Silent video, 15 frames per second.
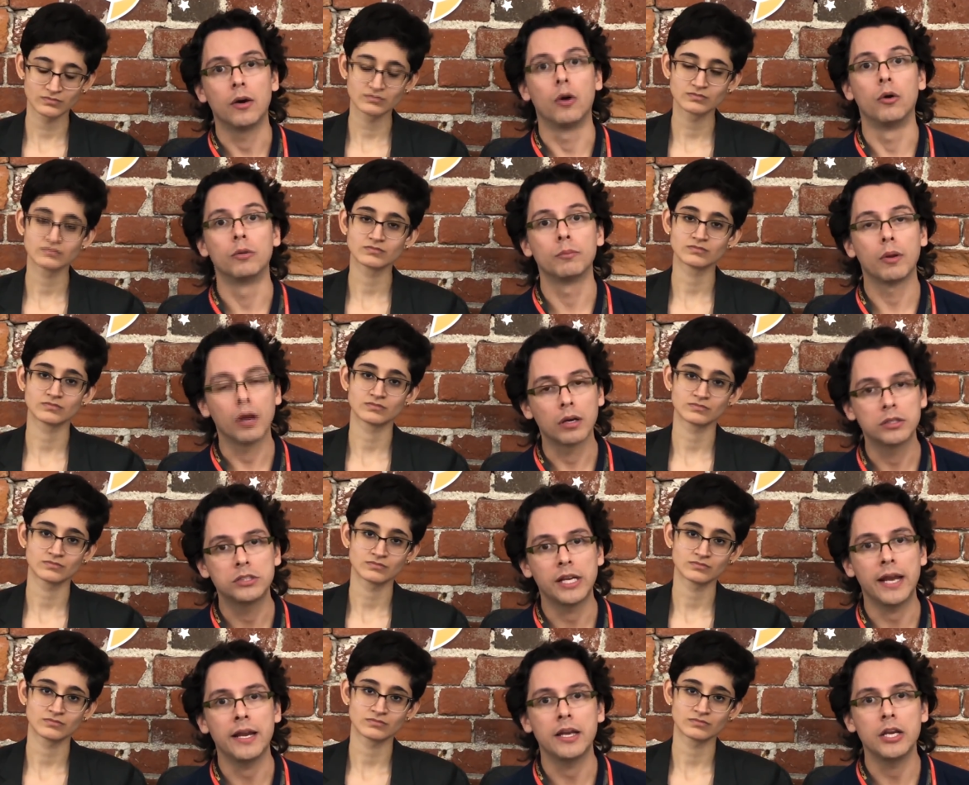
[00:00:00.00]
Speaker 1: on
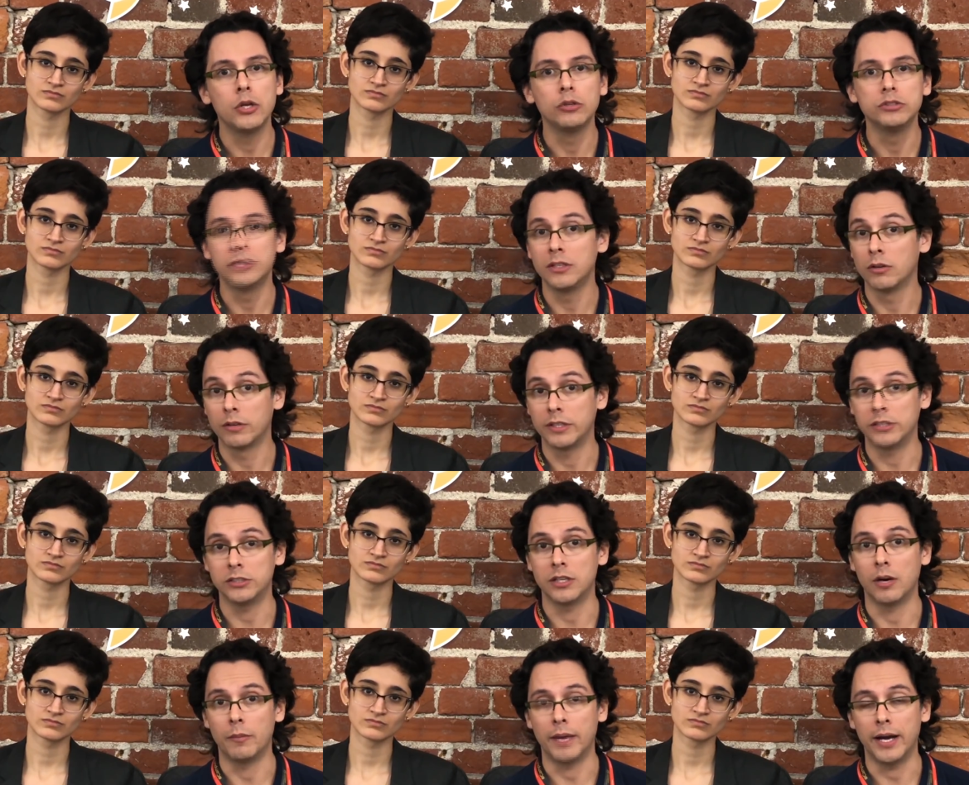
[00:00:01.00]
blockchain using
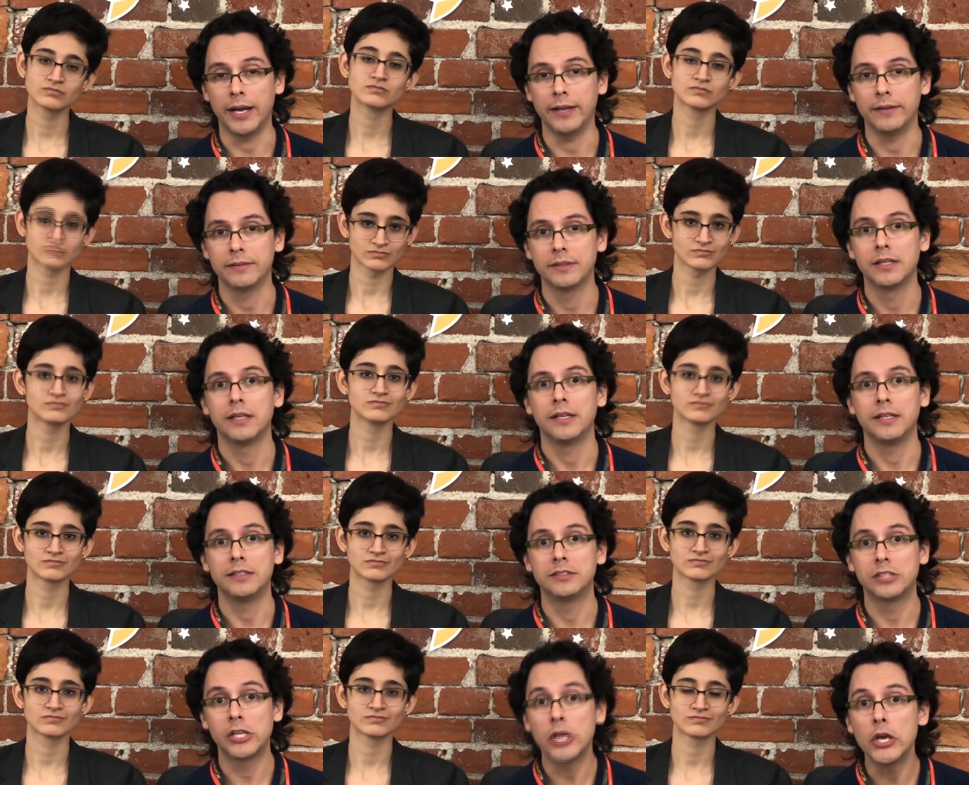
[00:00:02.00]
OriginalMy.
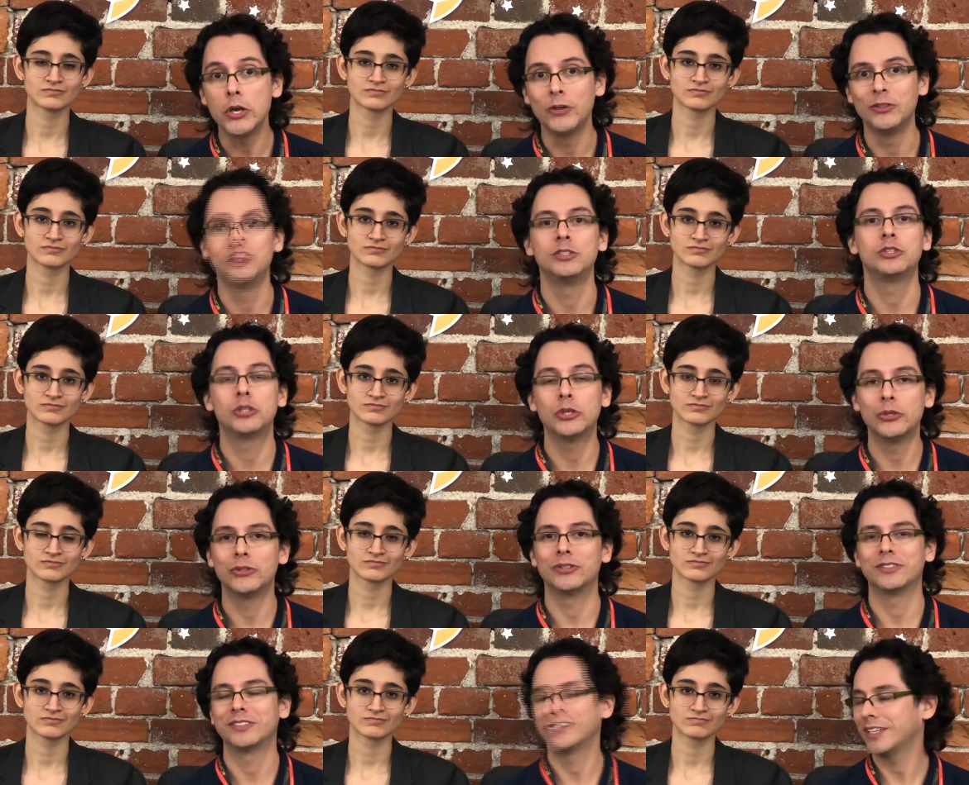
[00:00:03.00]
It's huge
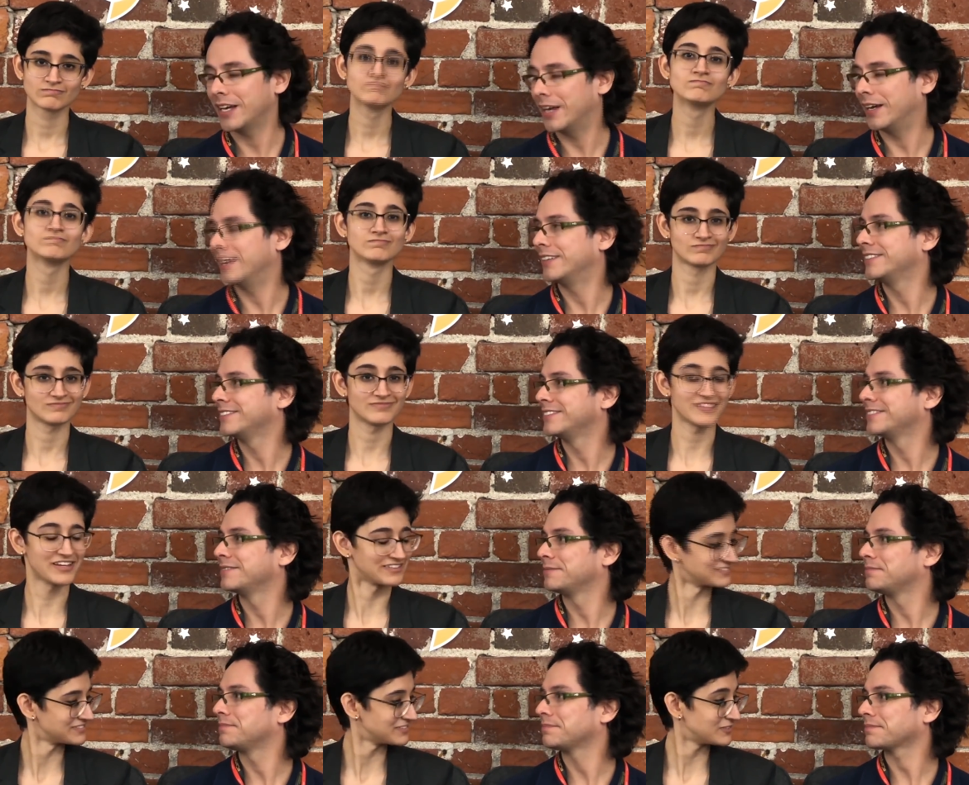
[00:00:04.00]
too, yeah
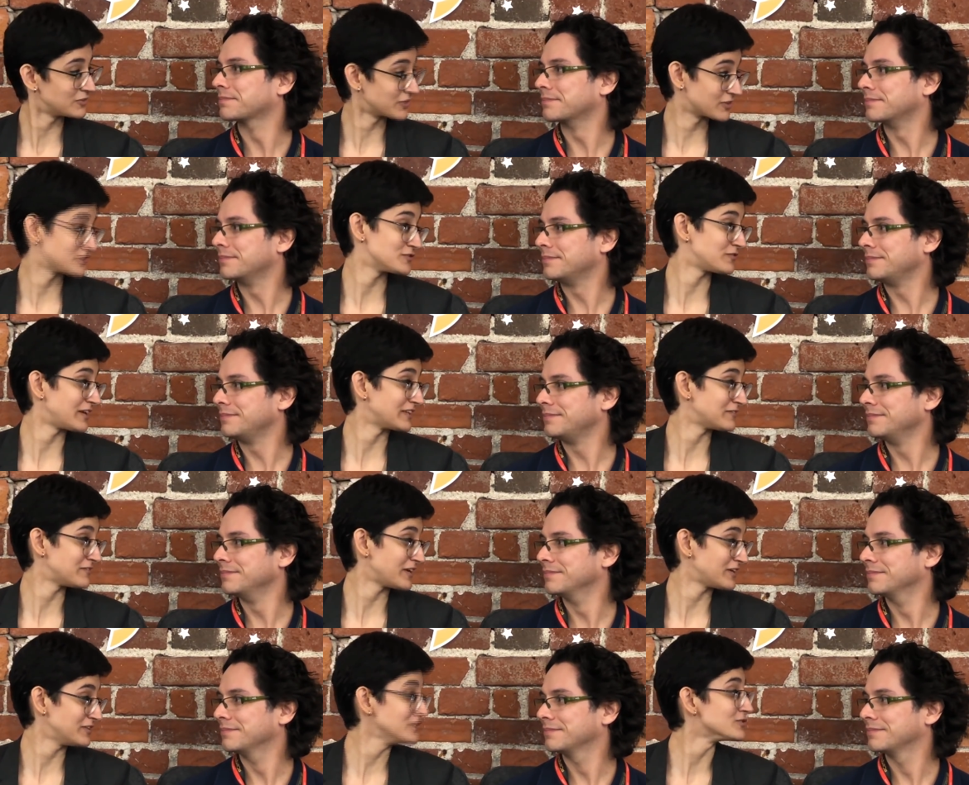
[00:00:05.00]
Speaker 2: in order to fight
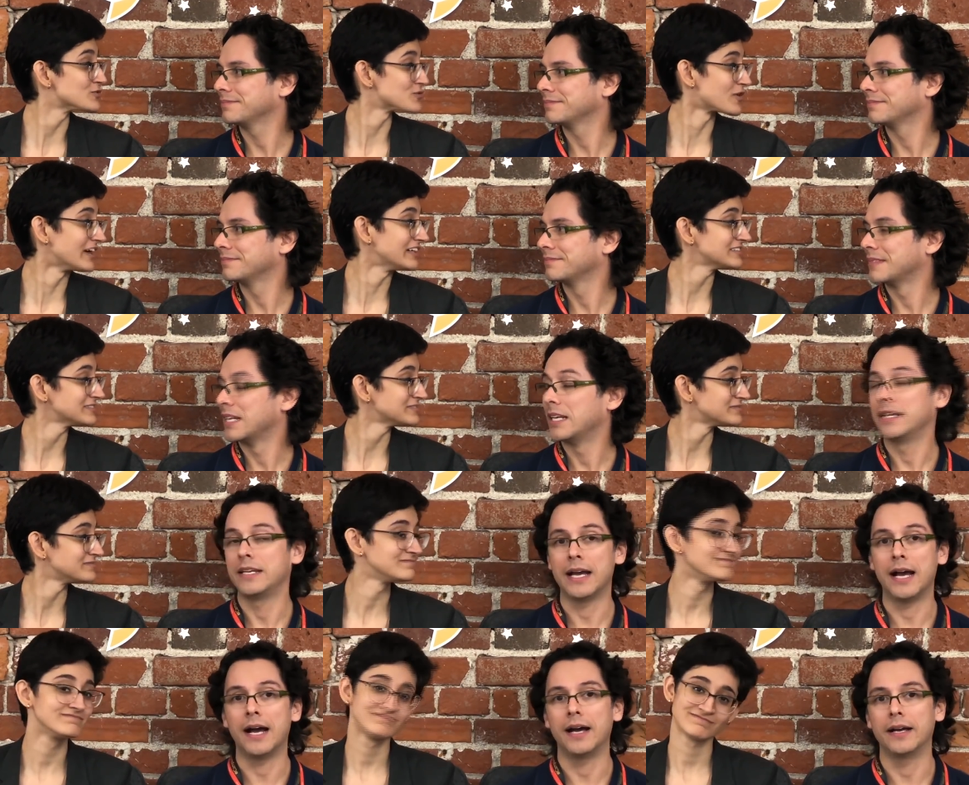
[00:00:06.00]
fake news, right?
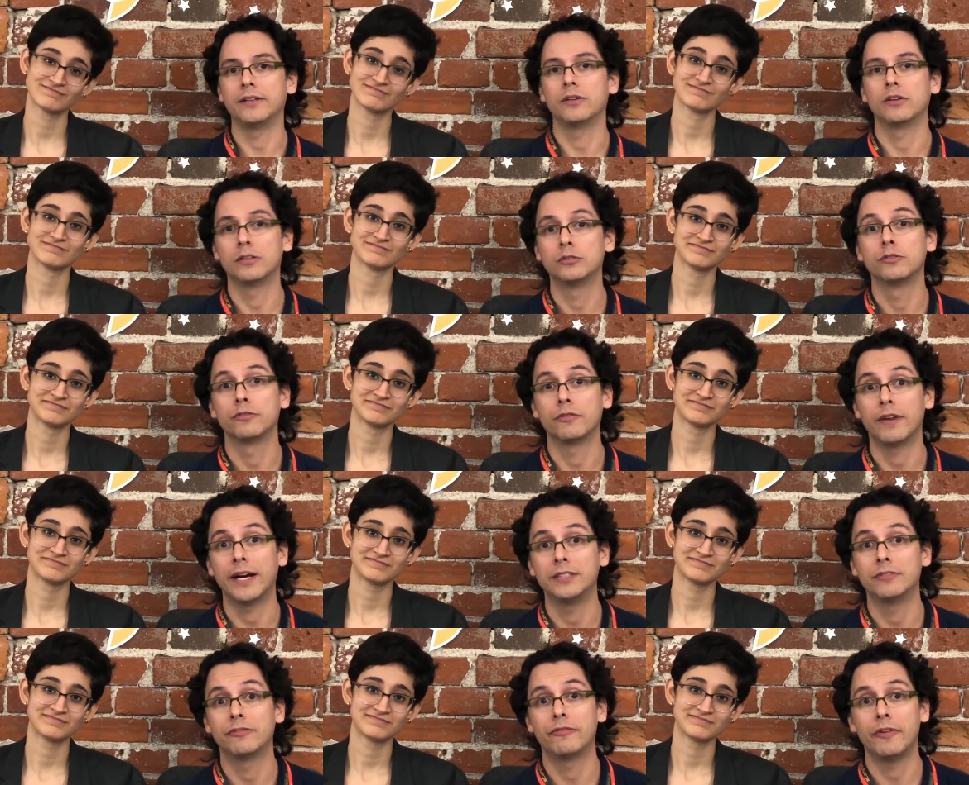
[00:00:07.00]
Yeah, in order to
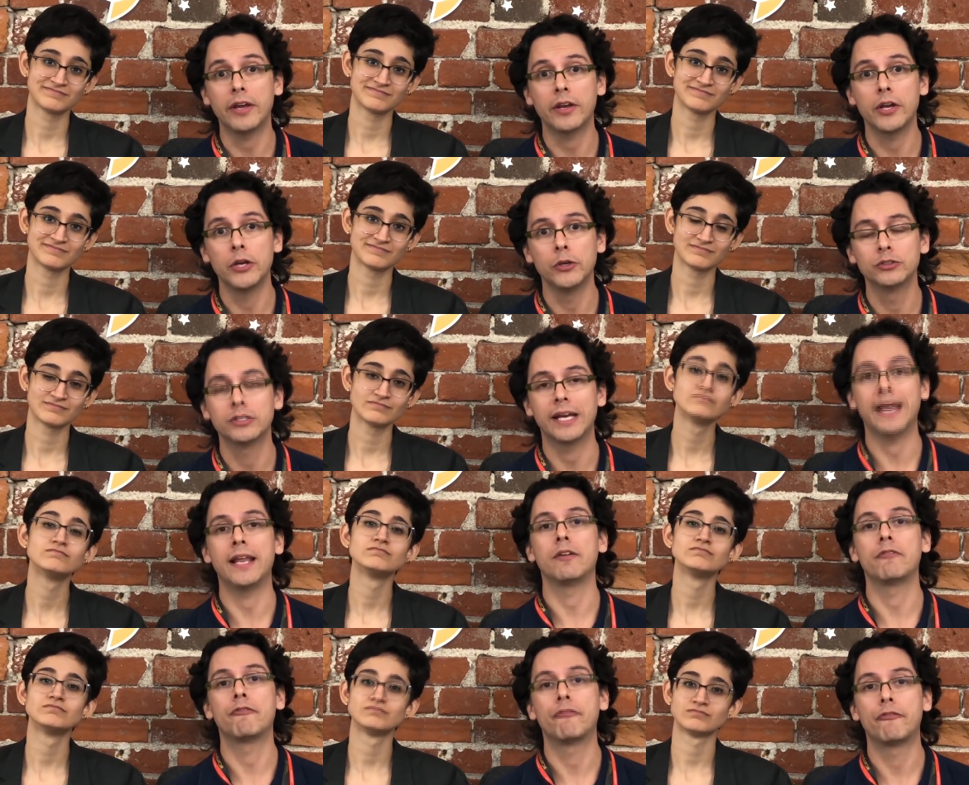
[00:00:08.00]
Speaker 1: fight fake news
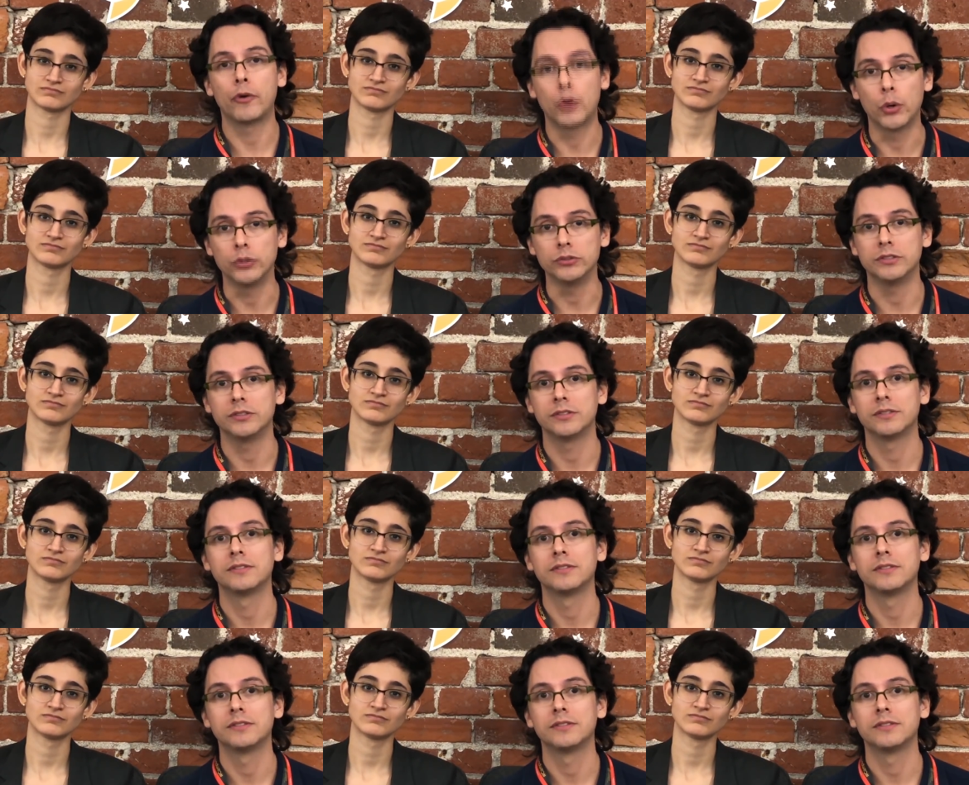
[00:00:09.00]
and fraud.